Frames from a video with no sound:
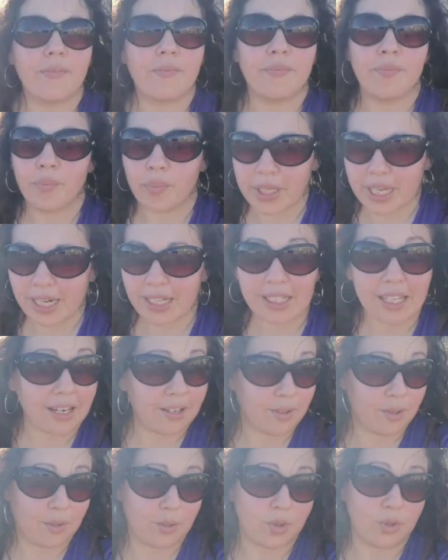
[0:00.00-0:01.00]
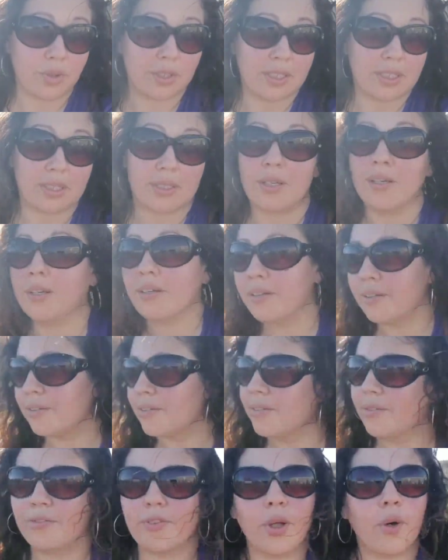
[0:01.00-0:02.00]
but a lot of those trees
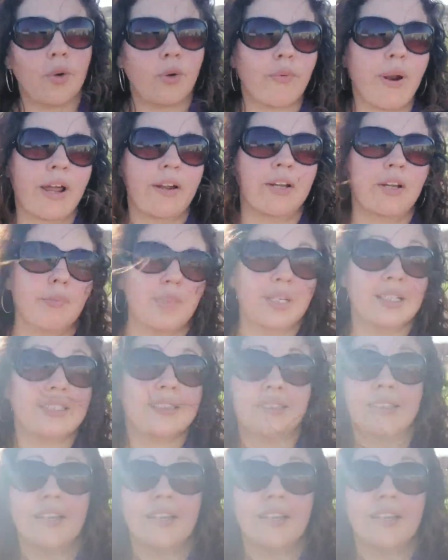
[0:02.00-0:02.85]
floating around here because